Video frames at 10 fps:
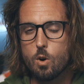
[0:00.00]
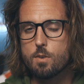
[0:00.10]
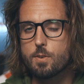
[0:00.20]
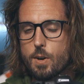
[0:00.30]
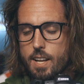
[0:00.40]

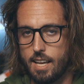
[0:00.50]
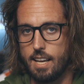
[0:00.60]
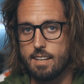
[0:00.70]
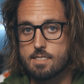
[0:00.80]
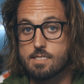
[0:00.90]

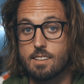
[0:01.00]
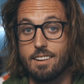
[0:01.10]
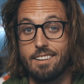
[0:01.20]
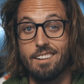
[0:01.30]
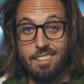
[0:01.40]
overheats
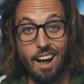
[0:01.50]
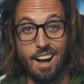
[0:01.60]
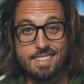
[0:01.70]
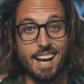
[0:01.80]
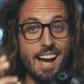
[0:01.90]
a lot.